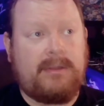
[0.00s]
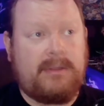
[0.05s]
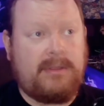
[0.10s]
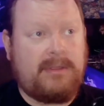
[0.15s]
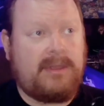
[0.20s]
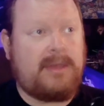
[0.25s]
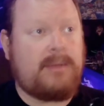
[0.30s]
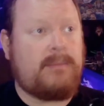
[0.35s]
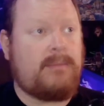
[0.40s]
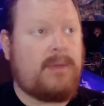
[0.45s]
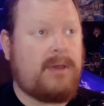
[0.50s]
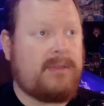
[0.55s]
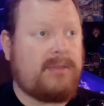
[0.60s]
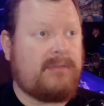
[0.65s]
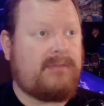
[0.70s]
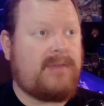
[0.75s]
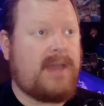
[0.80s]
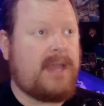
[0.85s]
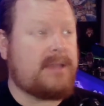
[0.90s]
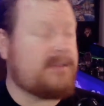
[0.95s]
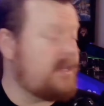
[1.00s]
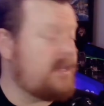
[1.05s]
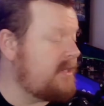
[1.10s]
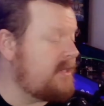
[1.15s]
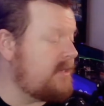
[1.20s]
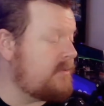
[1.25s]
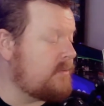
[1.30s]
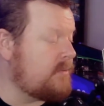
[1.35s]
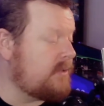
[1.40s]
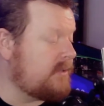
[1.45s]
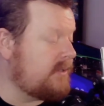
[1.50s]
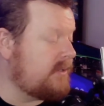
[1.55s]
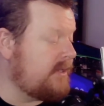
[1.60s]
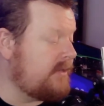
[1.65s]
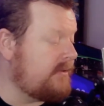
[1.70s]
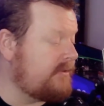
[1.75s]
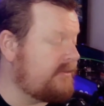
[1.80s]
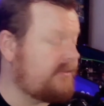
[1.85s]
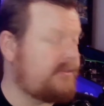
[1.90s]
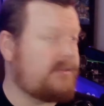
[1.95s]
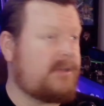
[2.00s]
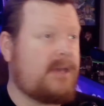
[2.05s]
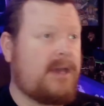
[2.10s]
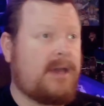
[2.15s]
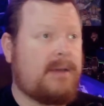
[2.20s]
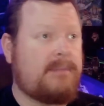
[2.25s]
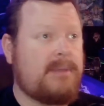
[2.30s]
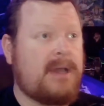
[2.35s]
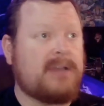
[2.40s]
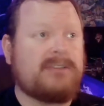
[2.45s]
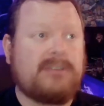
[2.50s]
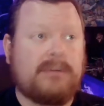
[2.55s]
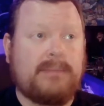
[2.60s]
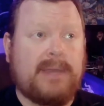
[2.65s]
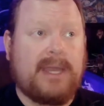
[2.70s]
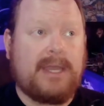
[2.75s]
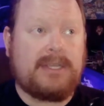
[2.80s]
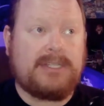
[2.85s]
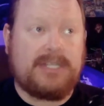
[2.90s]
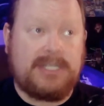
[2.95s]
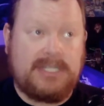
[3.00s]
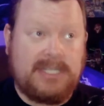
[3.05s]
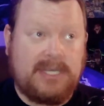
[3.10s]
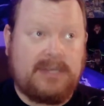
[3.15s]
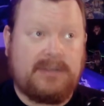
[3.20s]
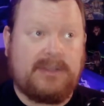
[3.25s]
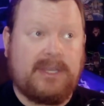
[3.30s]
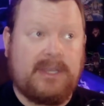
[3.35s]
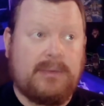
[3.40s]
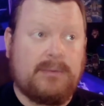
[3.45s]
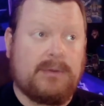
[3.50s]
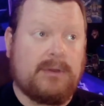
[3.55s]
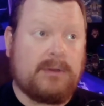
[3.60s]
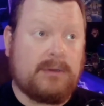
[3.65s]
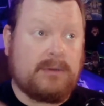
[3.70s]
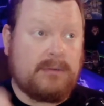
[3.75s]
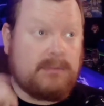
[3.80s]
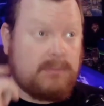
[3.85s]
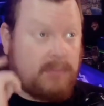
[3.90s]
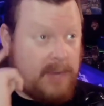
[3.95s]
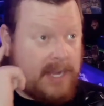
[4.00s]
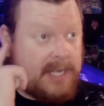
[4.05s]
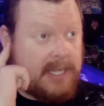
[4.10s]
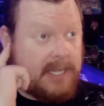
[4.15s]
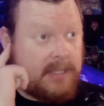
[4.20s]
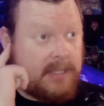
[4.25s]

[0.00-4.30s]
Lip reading: them on the fact they didn't release Monster Bash until they were ready.